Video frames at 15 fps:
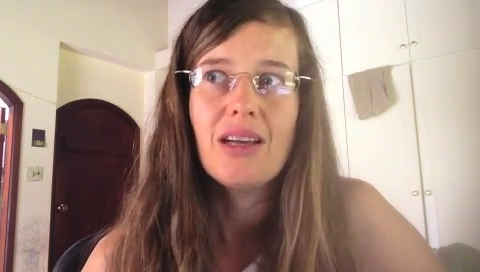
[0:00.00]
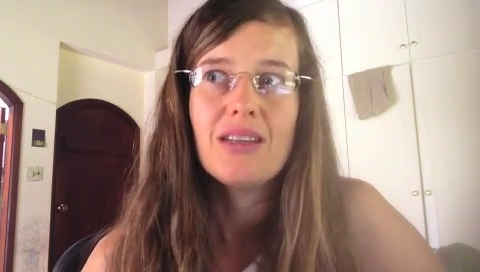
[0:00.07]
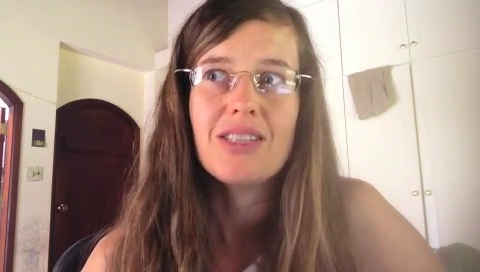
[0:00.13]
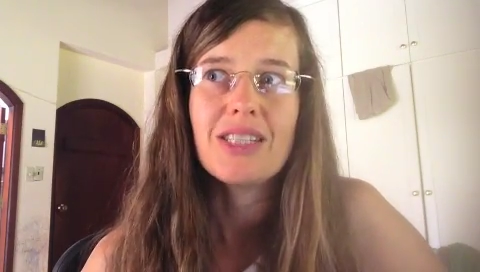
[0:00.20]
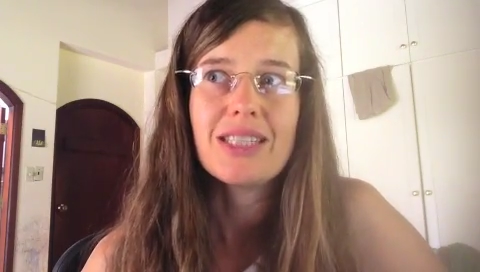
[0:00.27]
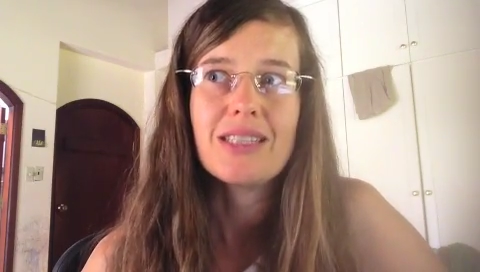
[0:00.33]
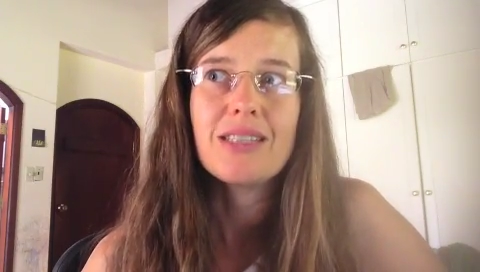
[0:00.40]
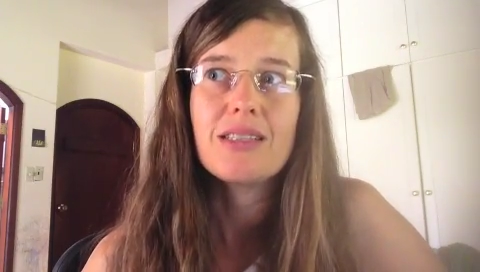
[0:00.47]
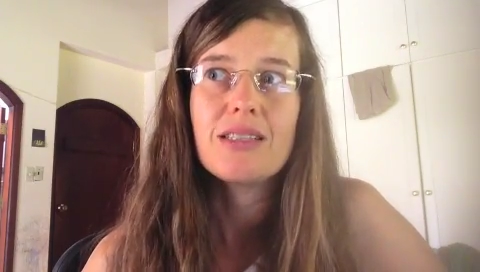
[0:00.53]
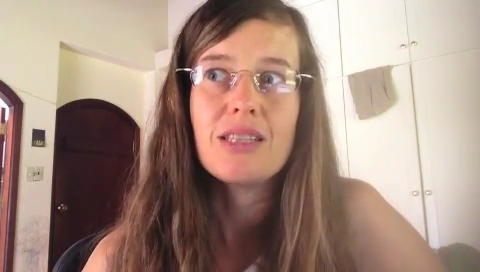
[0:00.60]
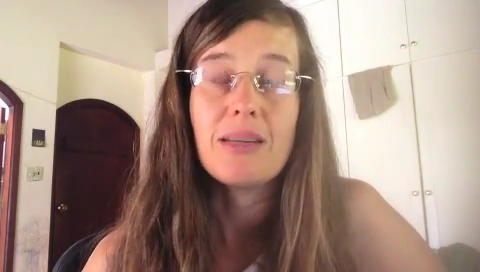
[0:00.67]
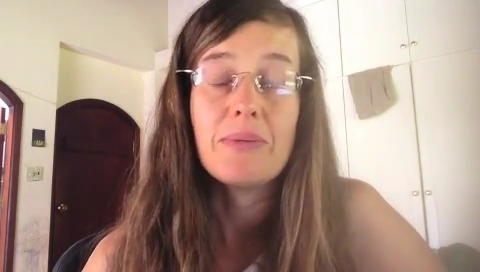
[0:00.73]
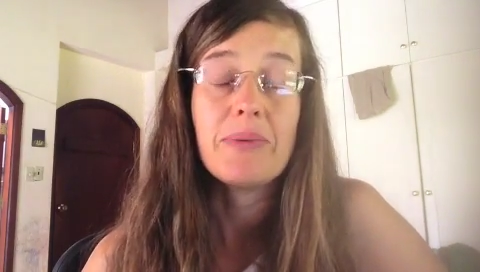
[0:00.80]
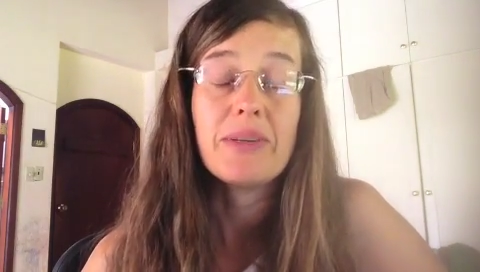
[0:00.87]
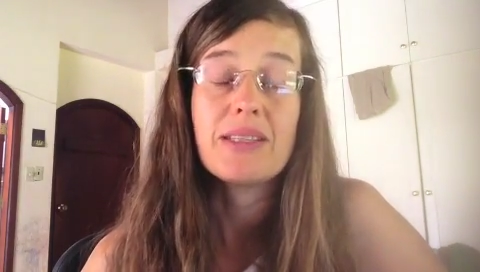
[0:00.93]
just
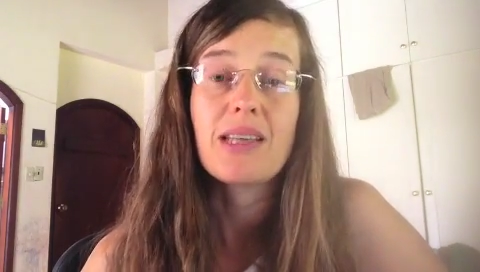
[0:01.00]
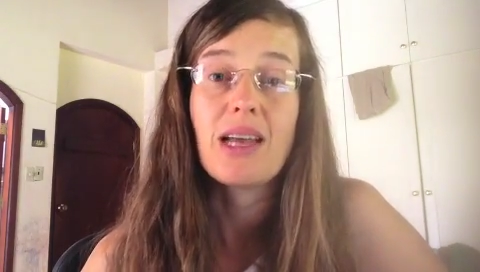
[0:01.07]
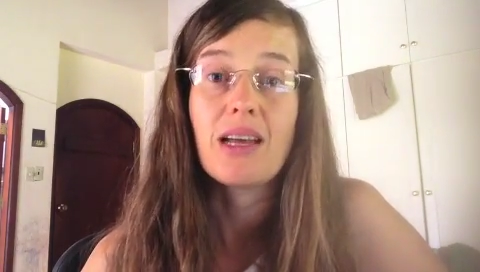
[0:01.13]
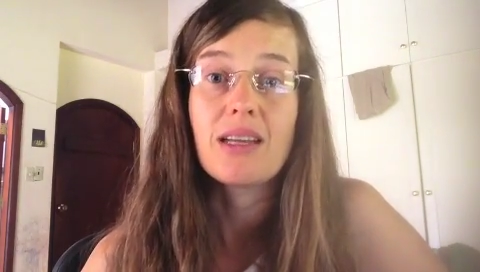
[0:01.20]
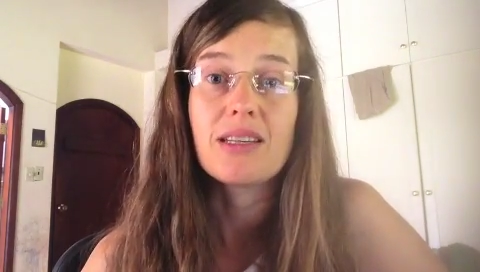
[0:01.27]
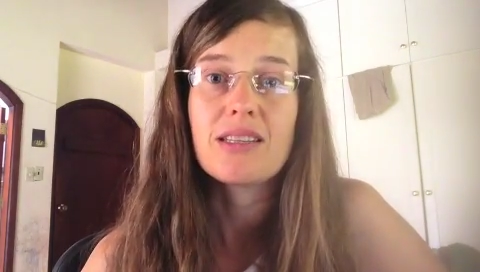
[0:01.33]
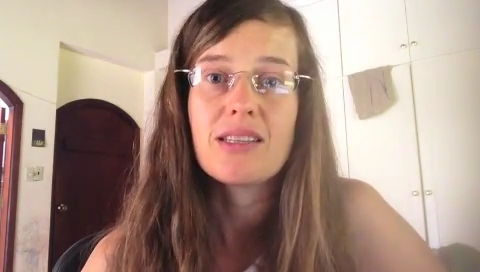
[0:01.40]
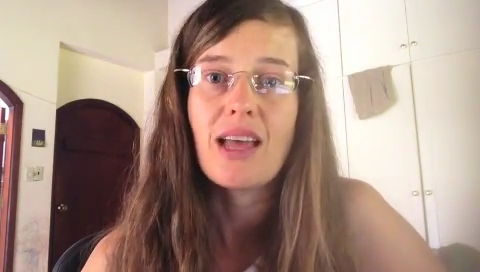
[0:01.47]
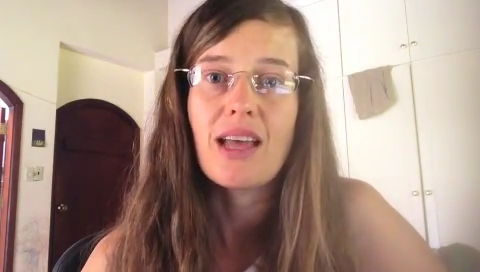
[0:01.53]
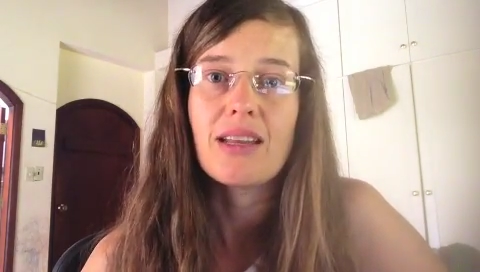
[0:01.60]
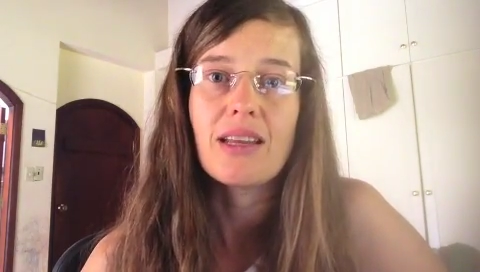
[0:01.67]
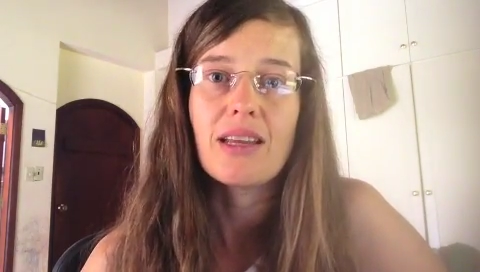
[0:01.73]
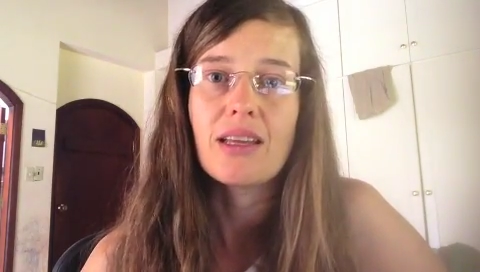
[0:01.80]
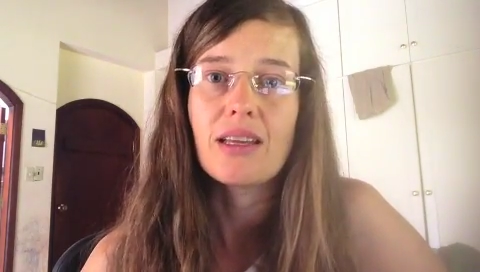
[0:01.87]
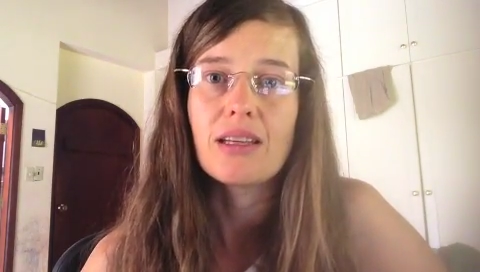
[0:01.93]
deepens that
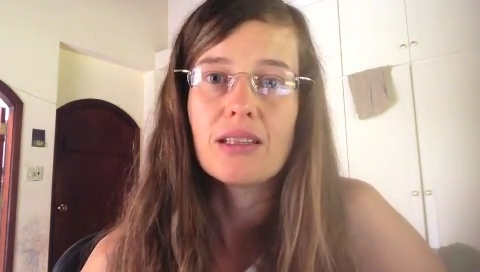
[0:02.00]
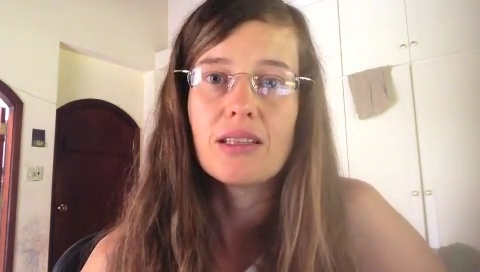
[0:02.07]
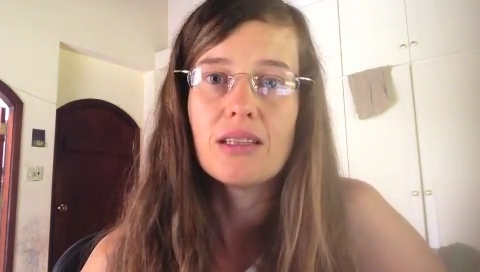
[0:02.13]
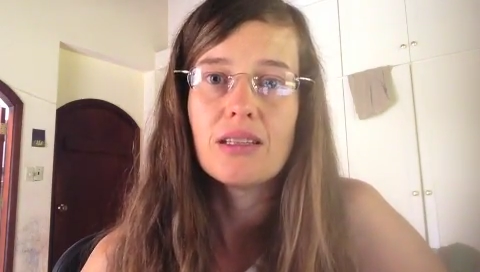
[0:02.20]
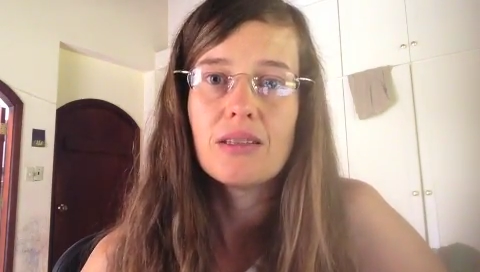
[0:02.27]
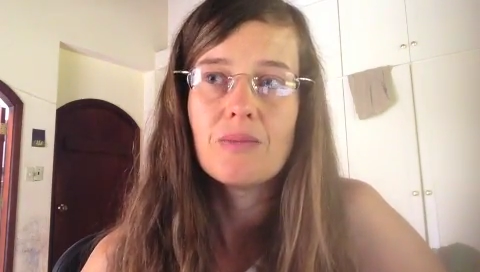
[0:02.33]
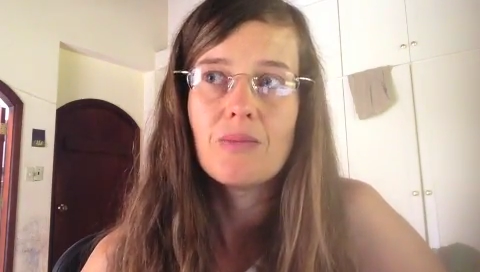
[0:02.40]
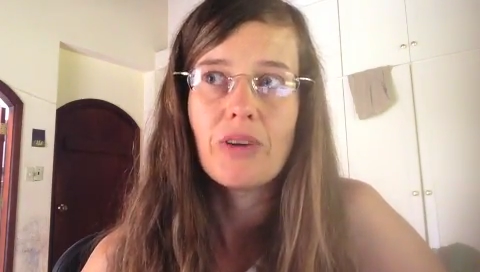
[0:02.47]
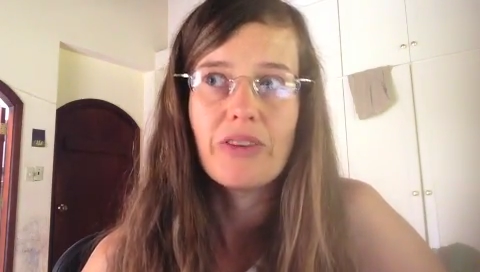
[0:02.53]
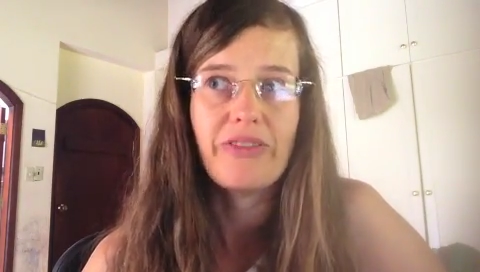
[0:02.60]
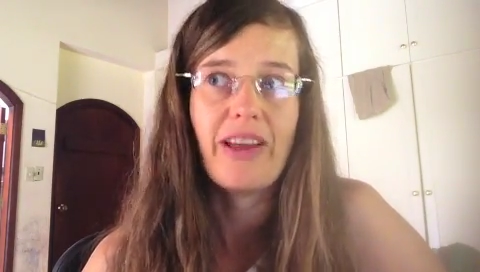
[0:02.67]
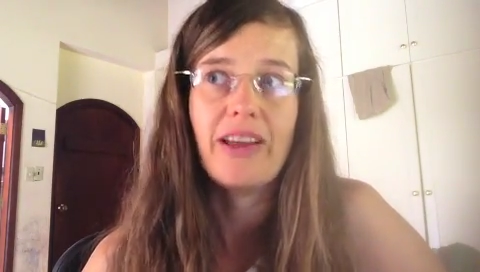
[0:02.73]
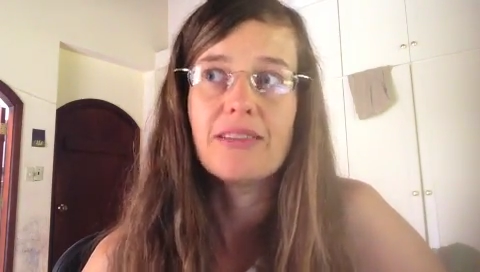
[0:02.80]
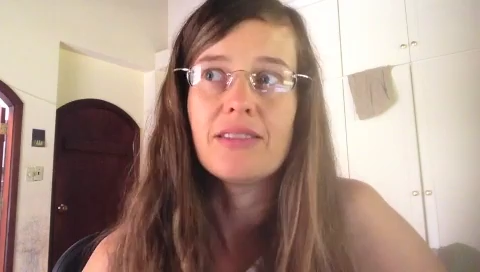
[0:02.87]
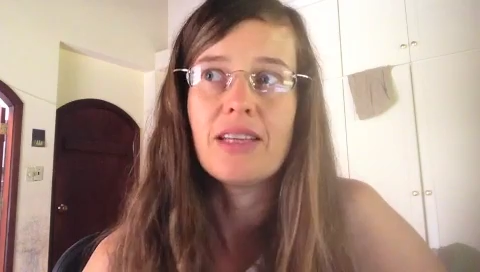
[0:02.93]
understanding
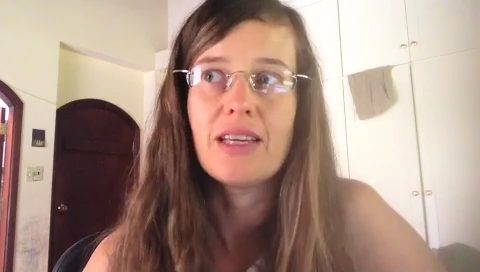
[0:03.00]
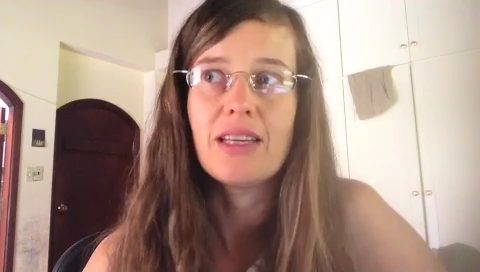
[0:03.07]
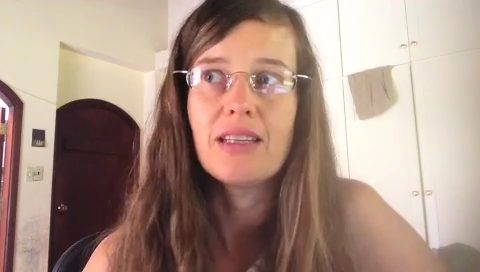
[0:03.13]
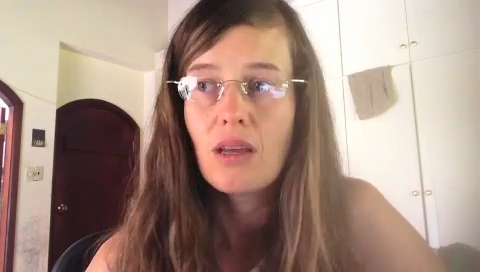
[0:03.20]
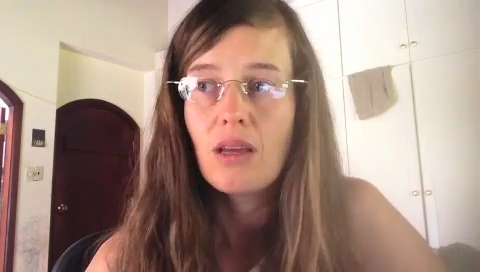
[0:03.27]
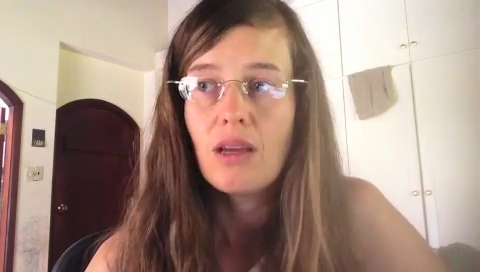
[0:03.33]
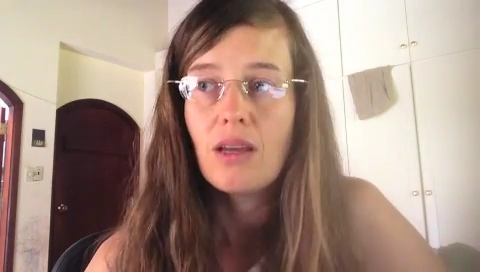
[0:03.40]
profoundly.